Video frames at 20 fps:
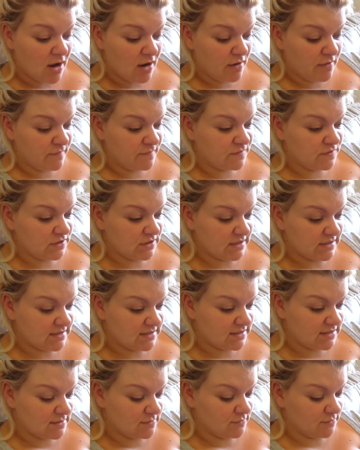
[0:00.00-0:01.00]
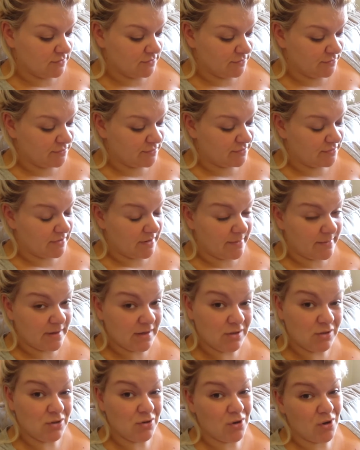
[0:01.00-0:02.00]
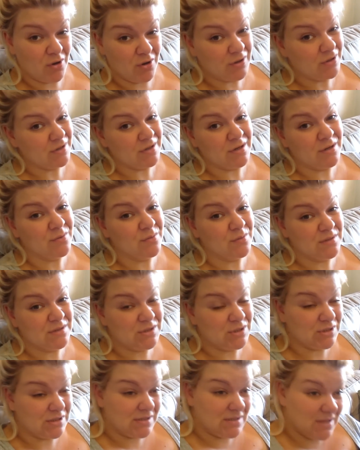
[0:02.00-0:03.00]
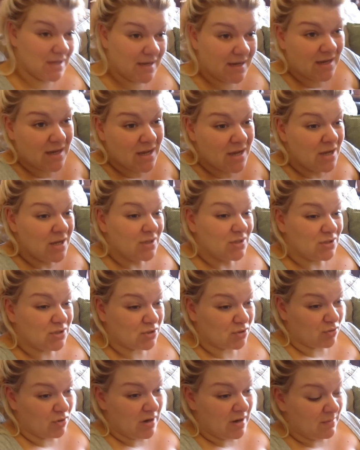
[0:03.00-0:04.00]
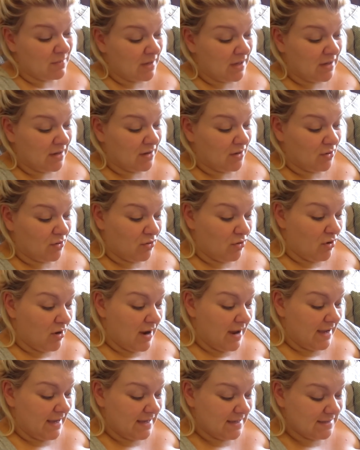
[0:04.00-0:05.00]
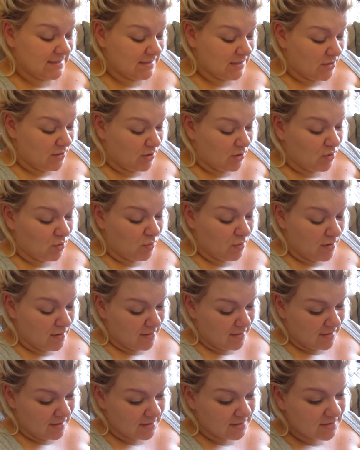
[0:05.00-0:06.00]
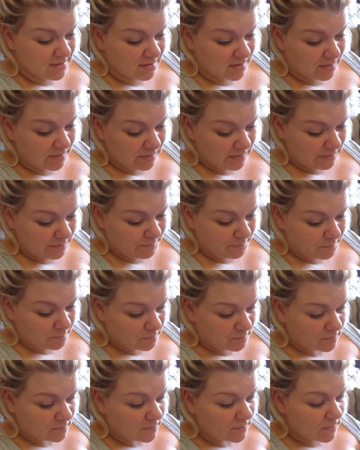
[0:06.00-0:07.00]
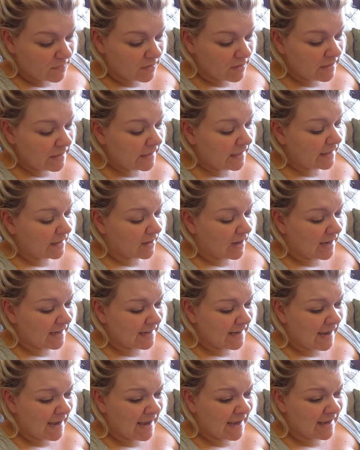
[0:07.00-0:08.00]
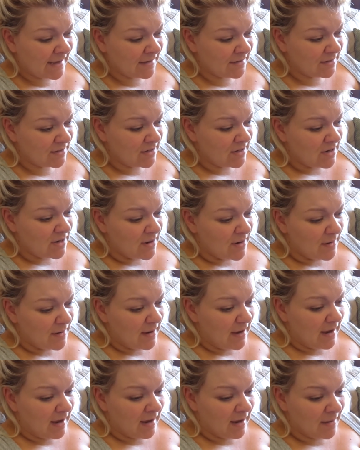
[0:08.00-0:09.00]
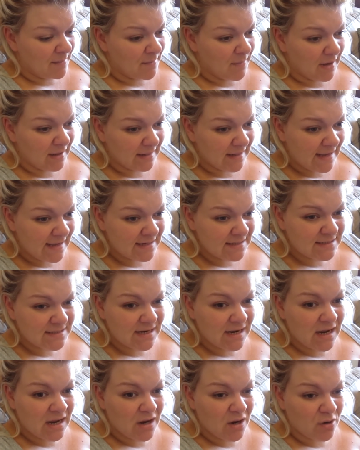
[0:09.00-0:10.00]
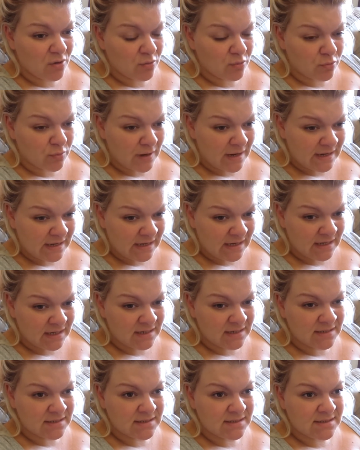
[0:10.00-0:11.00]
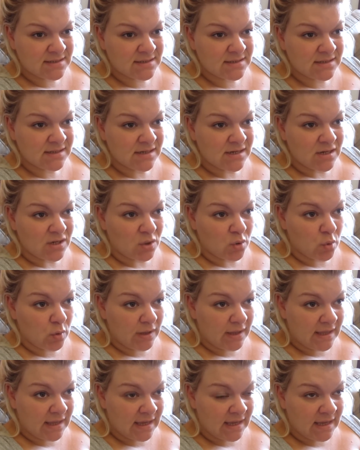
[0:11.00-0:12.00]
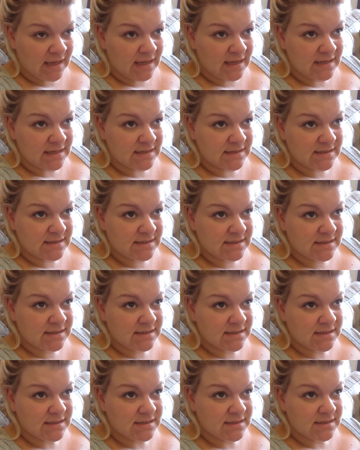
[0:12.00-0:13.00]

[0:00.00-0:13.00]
of just, well, I mean, you heard it. It was just like screaming and crying, hysterical worthy. So, yeah, I'd had um, my Mylanta, Rennies, Quick-Eze,